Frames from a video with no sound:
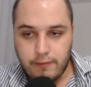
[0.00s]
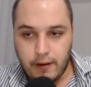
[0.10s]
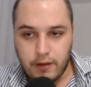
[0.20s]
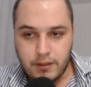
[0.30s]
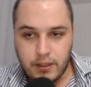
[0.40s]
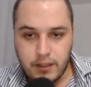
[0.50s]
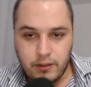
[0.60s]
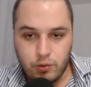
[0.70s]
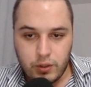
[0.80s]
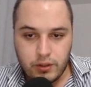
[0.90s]

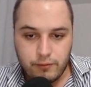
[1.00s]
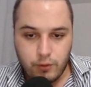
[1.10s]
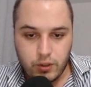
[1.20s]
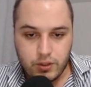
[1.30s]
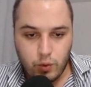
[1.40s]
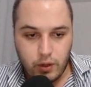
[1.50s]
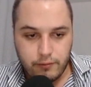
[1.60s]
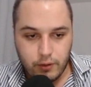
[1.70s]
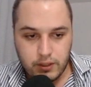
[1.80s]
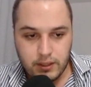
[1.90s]
524 square
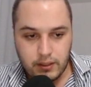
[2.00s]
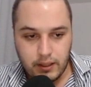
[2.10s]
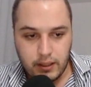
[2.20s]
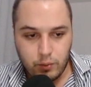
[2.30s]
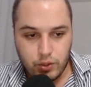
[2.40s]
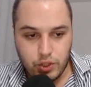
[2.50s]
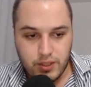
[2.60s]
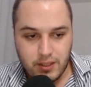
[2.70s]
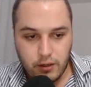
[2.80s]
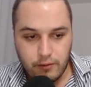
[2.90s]
foot, which
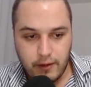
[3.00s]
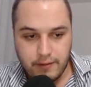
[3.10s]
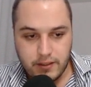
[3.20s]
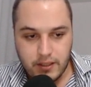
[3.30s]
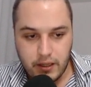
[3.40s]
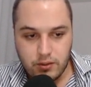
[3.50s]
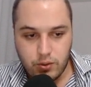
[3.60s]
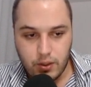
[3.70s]
is 05 series.